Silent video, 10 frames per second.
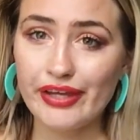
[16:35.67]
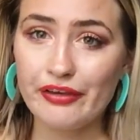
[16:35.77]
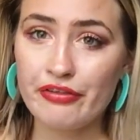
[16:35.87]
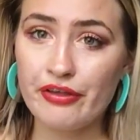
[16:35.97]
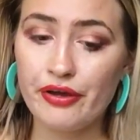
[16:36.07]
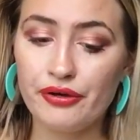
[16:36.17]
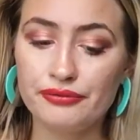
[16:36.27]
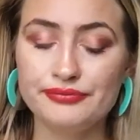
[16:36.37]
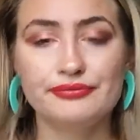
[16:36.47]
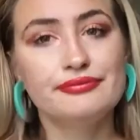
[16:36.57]
So
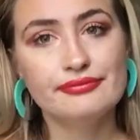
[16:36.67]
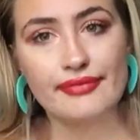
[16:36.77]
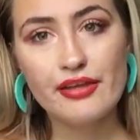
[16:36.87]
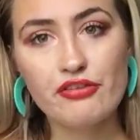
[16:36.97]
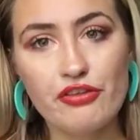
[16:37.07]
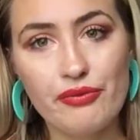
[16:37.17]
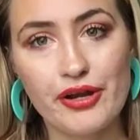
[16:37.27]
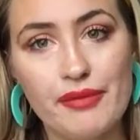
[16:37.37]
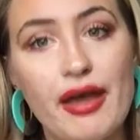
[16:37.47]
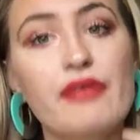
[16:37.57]
that's just where
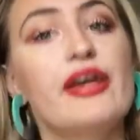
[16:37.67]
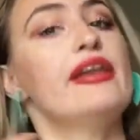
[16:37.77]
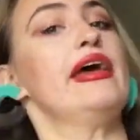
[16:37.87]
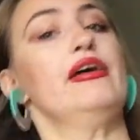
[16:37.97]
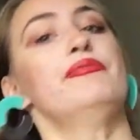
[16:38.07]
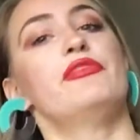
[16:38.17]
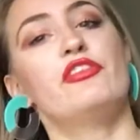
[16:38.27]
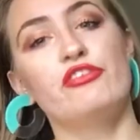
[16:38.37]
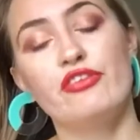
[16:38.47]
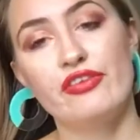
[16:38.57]
I'm at right now. It's
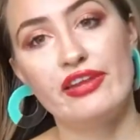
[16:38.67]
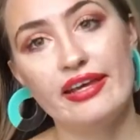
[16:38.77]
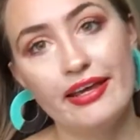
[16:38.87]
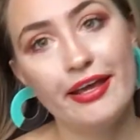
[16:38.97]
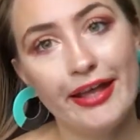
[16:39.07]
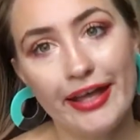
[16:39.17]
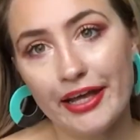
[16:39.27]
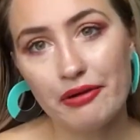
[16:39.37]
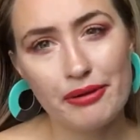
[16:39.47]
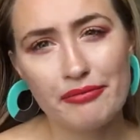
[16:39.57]
just
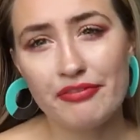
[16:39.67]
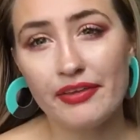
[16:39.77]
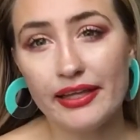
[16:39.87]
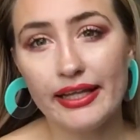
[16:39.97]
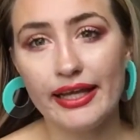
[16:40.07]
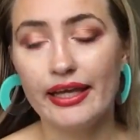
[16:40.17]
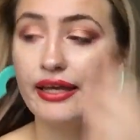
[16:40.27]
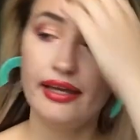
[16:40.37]
how I'm feeling.